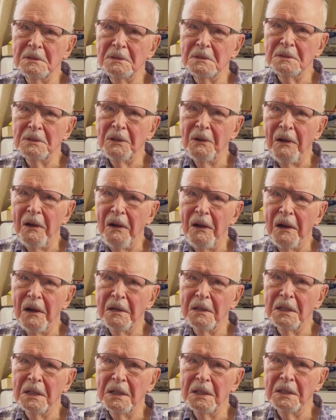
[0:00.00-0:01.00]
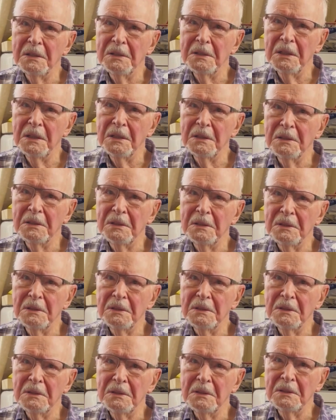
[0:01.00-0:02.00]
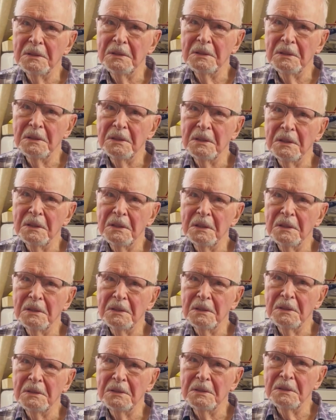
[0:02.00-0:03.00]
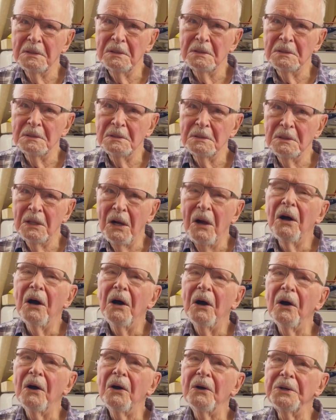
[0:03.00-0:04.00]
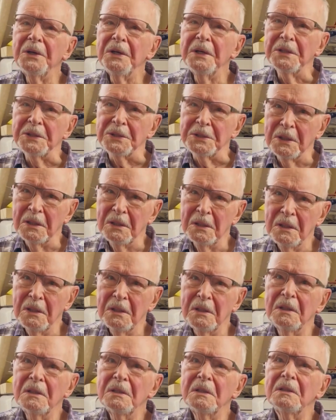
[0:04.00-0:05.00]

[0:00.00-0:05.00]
psychiatry in the United States, where the psychiatrists were